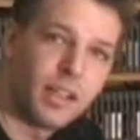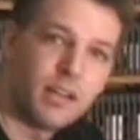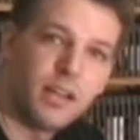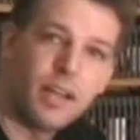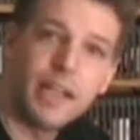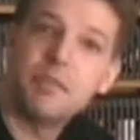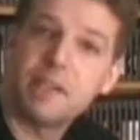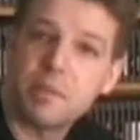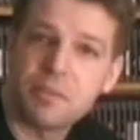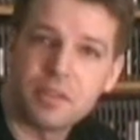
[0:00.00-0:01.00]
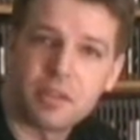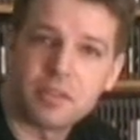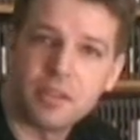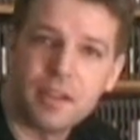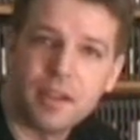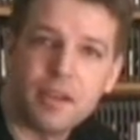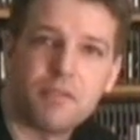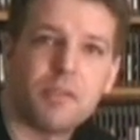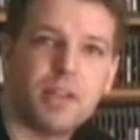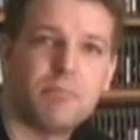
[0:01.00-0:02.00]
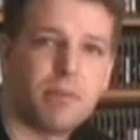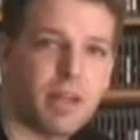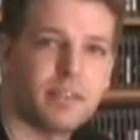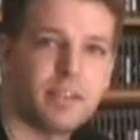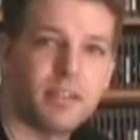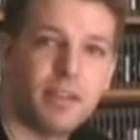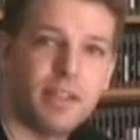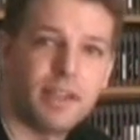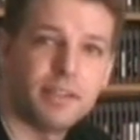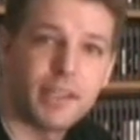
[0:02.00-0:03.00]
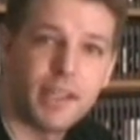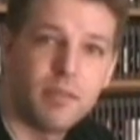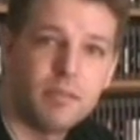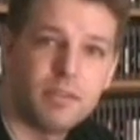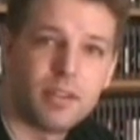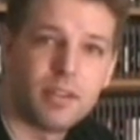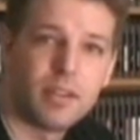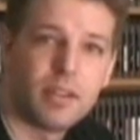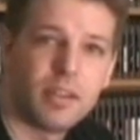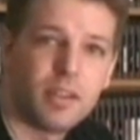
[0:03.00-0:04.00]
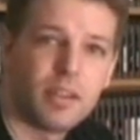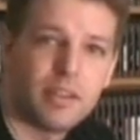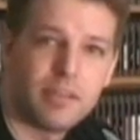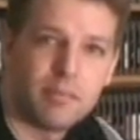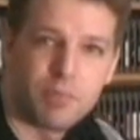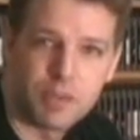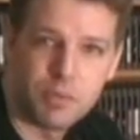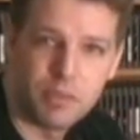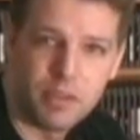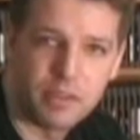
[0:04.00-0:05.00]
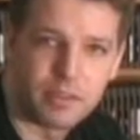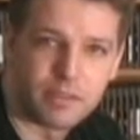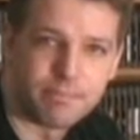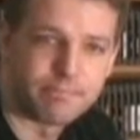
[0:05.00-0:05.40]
Not every episode is going to have an unboxing of NES games, but this one is.